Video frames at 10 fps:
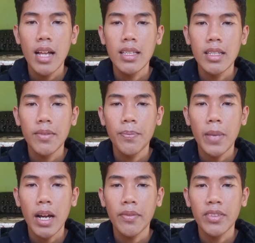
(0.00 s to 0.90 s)
The
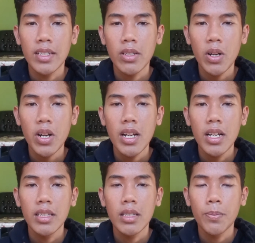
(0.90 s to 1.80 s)
Pathfinder,
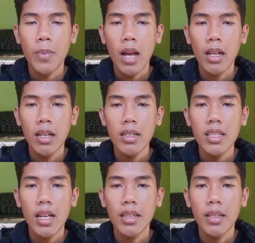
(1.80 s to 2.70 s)
The Pilot,